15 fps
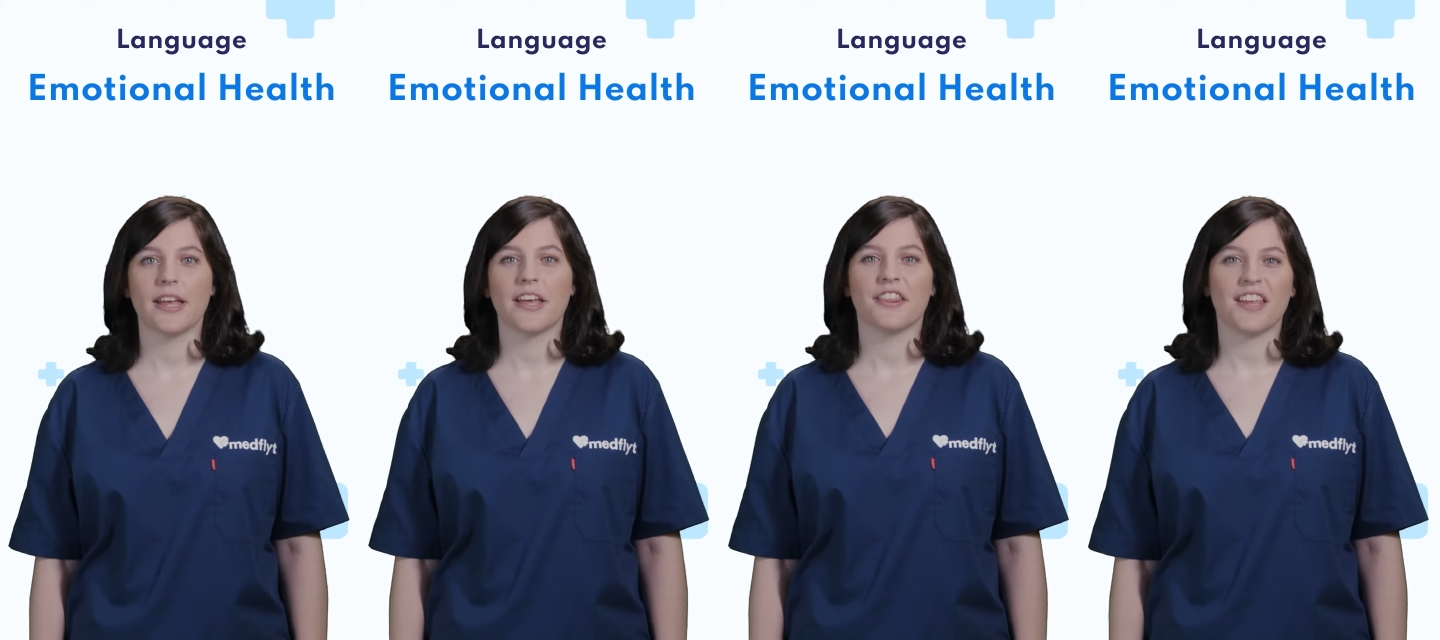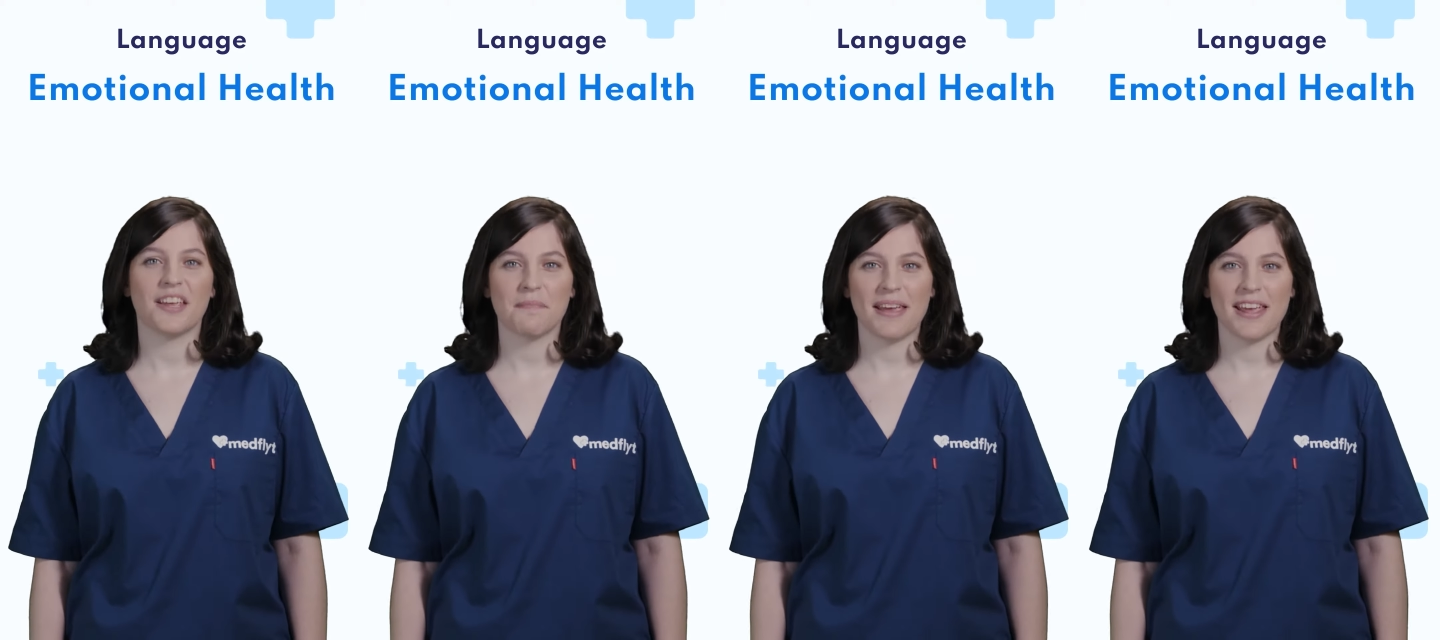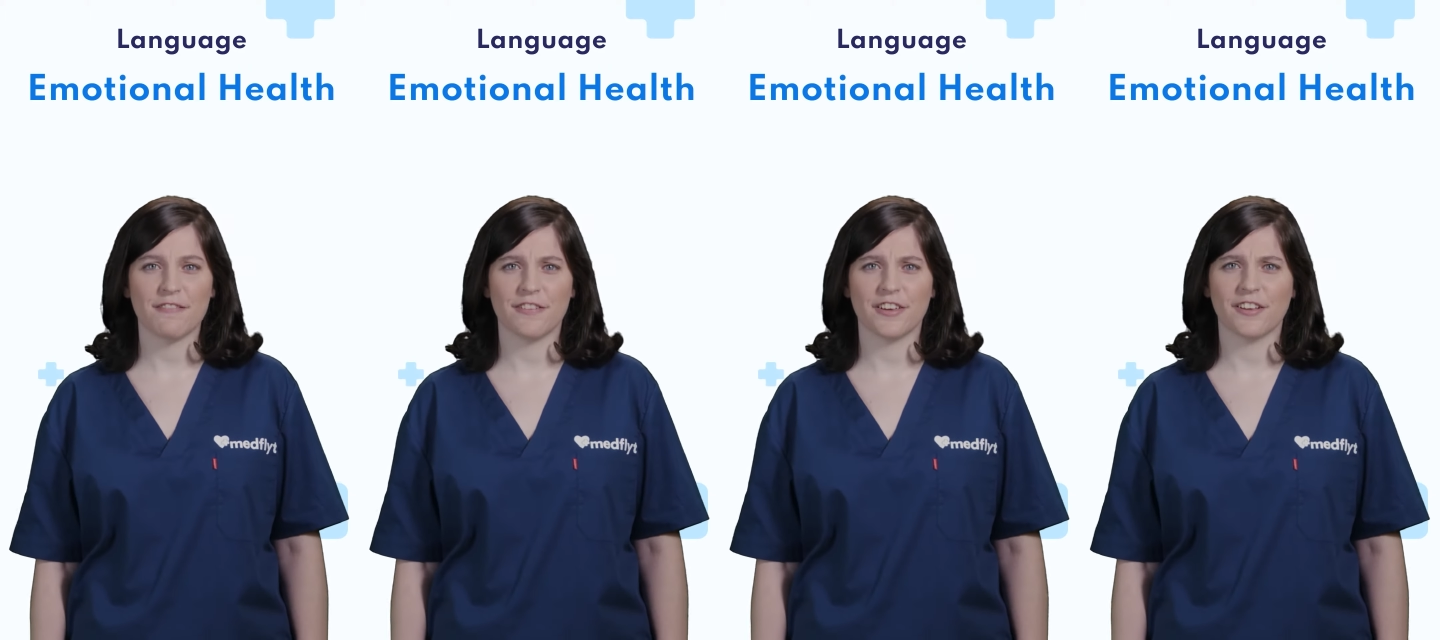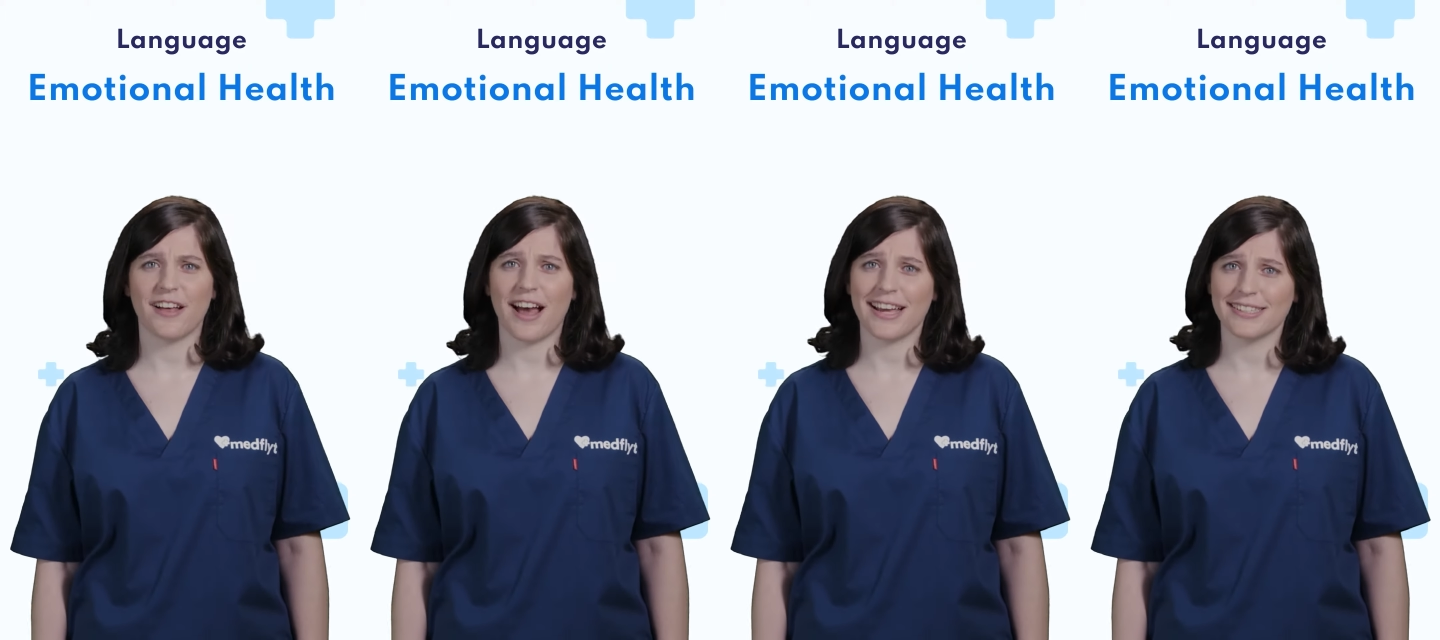they may
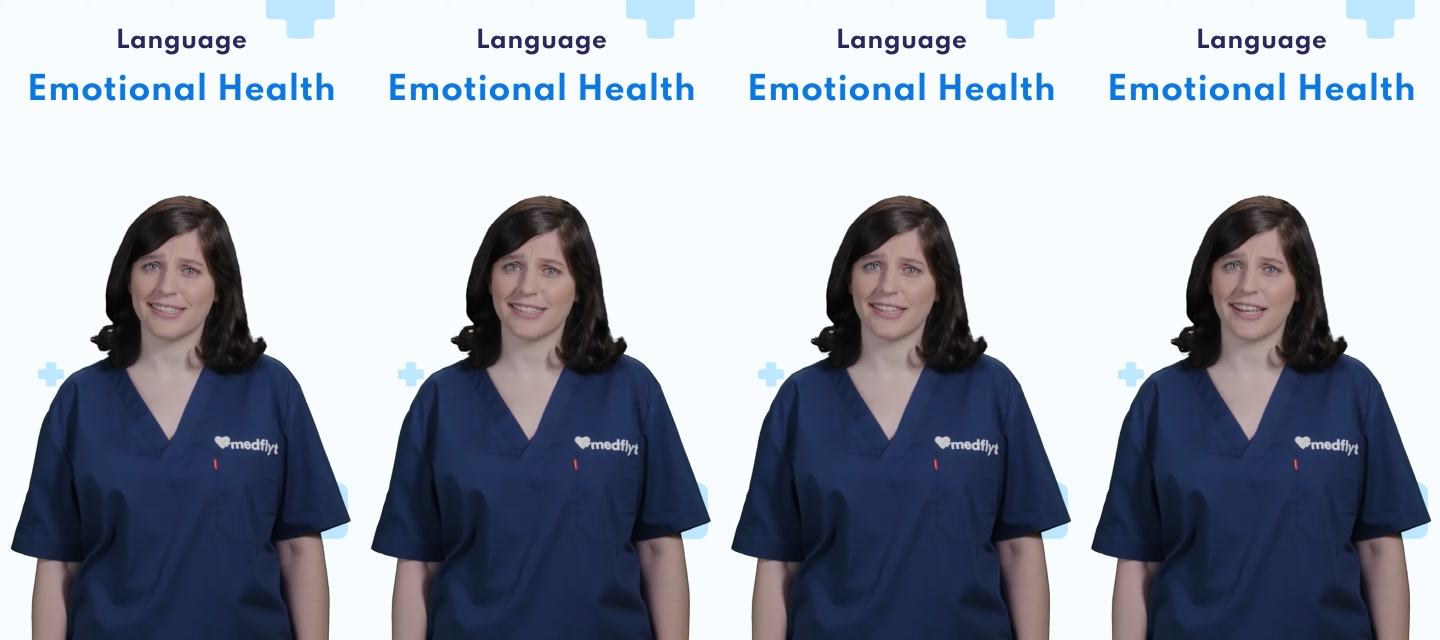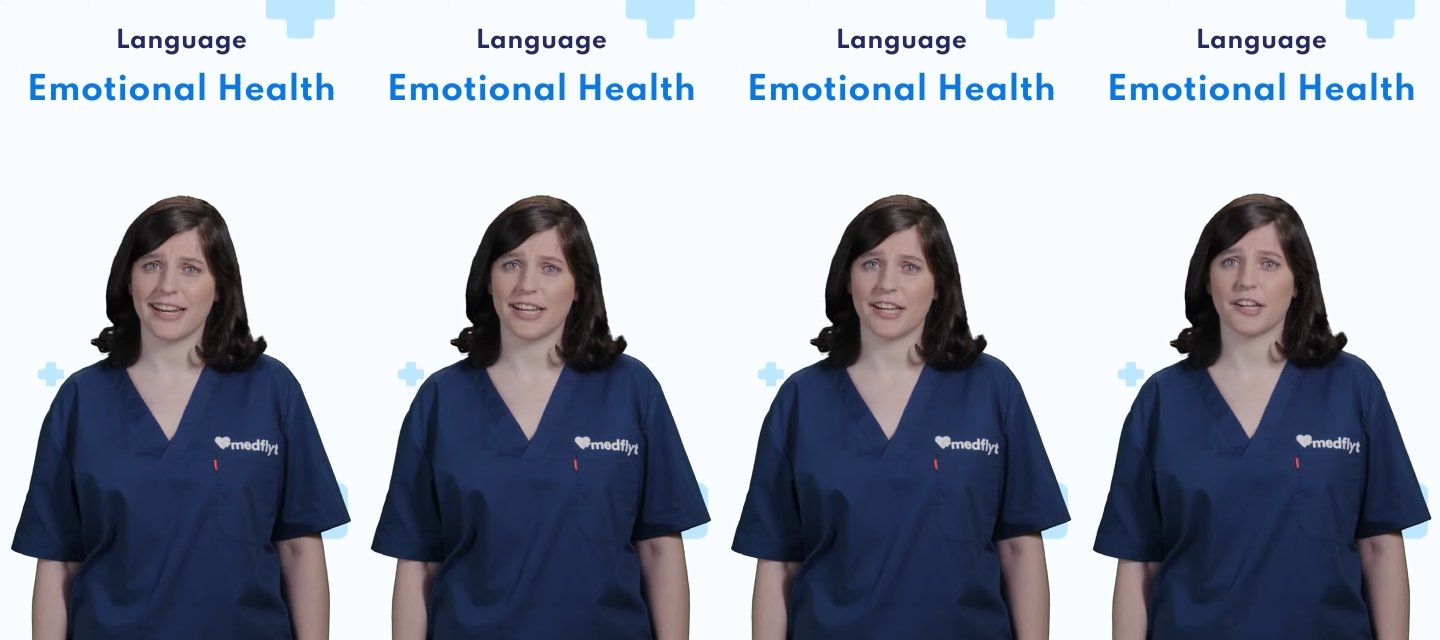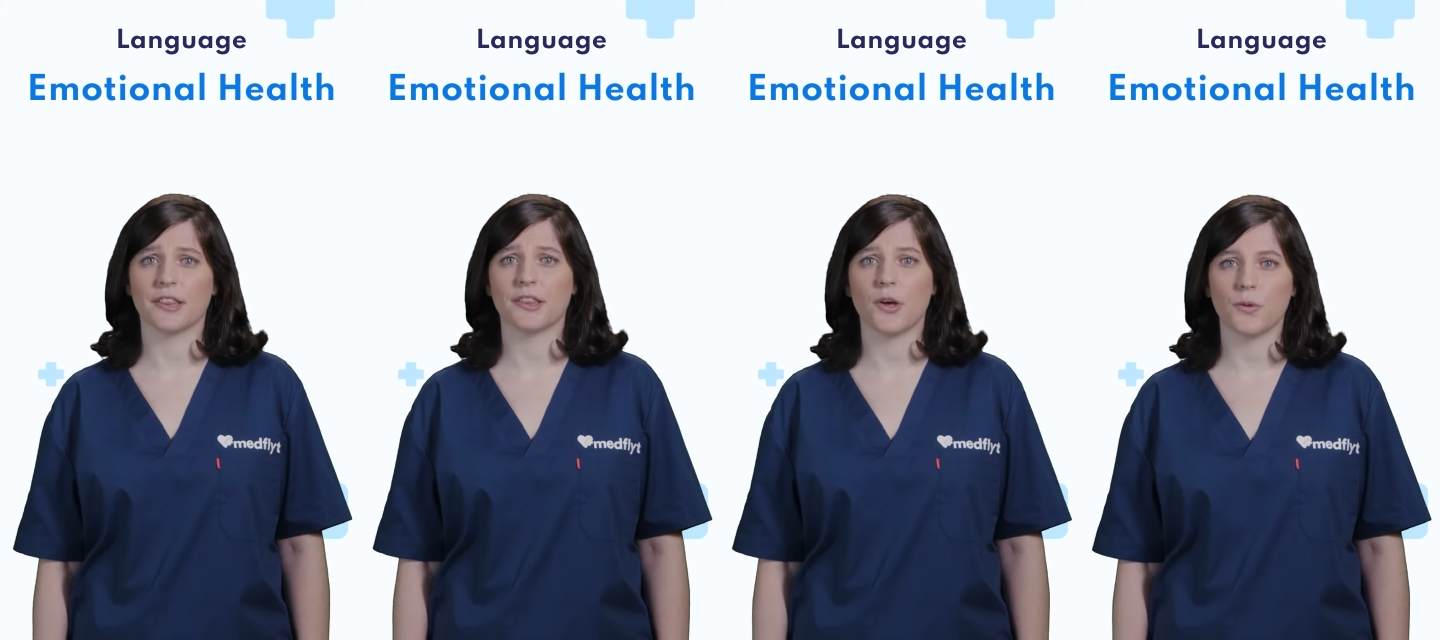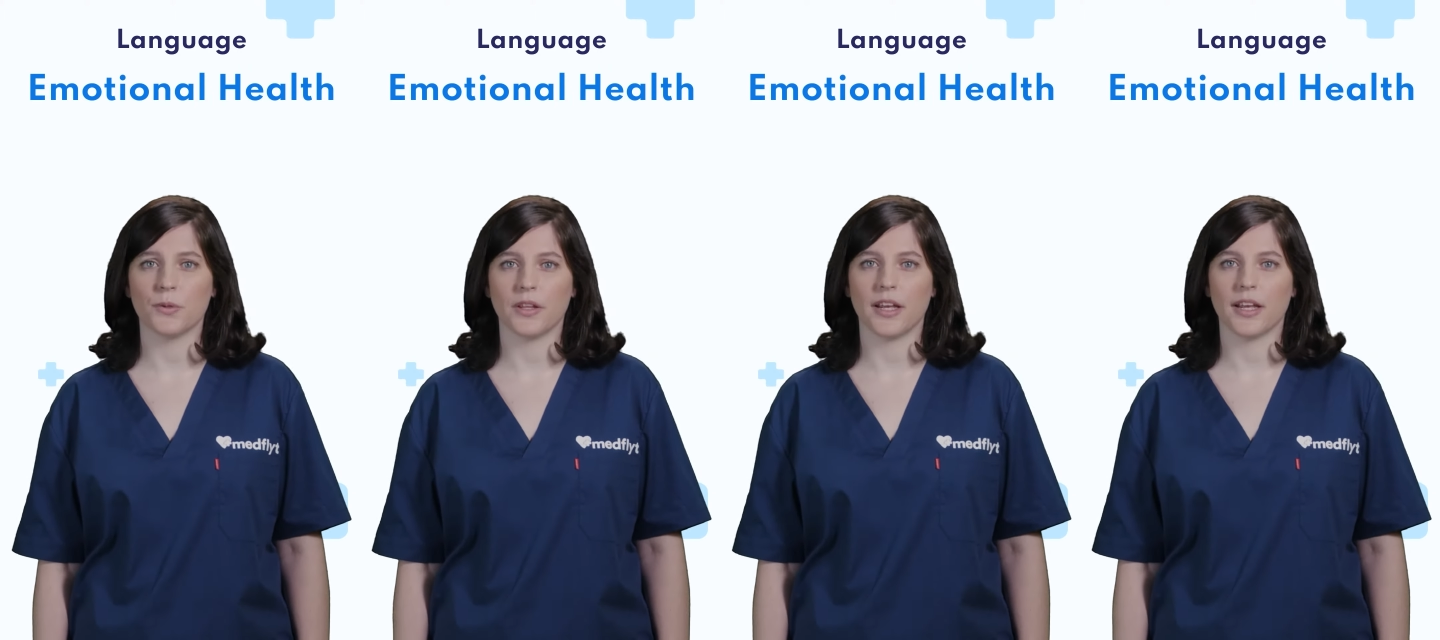feel isolated and
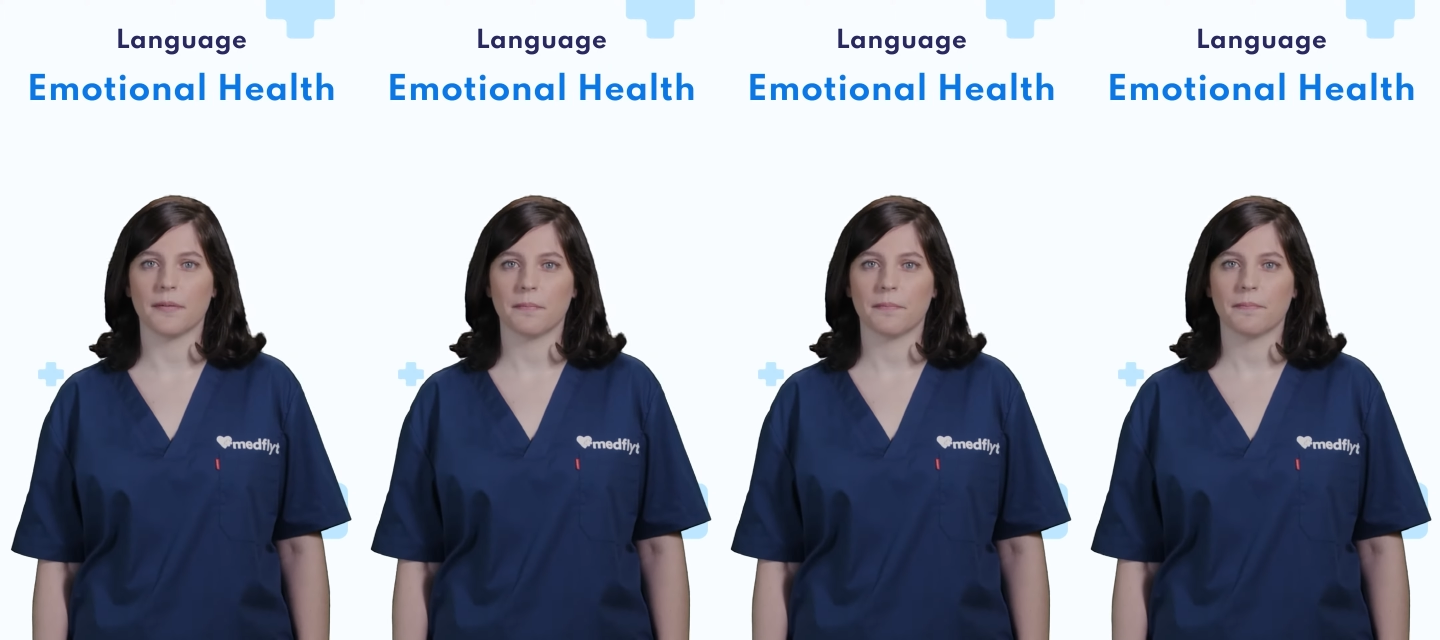lonely.